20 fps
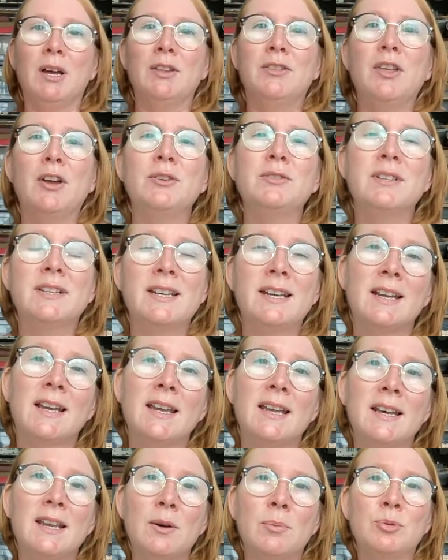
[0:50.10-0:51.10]
Those that didn't
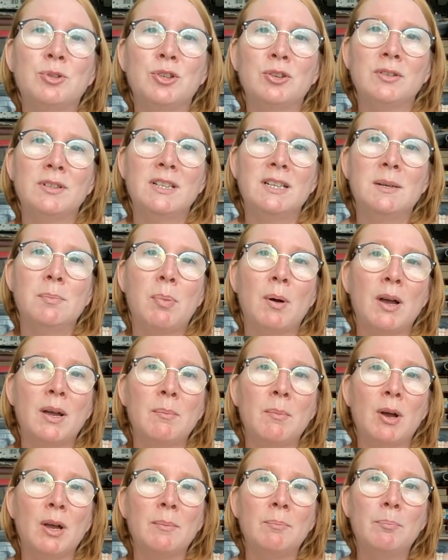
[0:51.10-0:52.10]
get the opportunity to buy
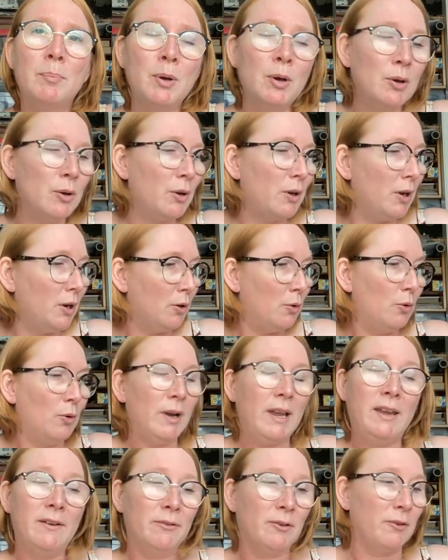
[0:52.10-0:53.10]
my book or
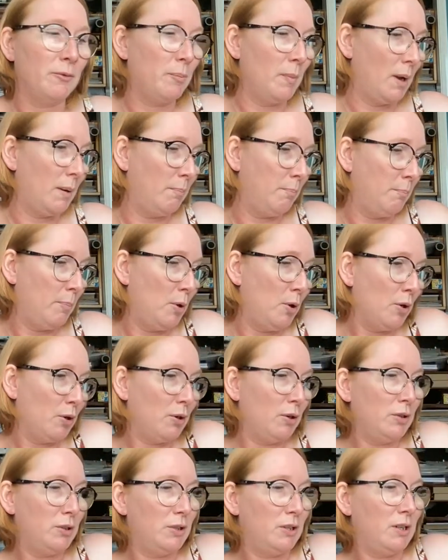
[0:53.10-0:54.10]
either of my
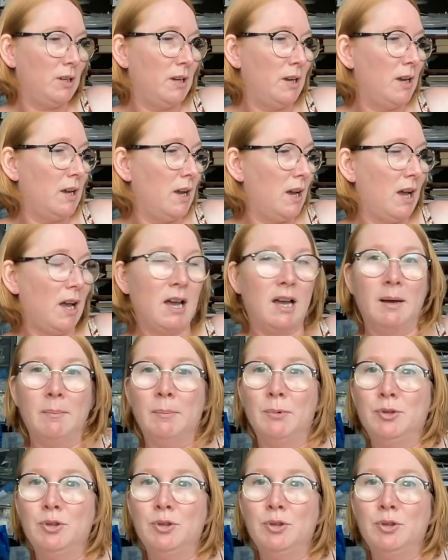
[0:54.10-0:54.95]
books, my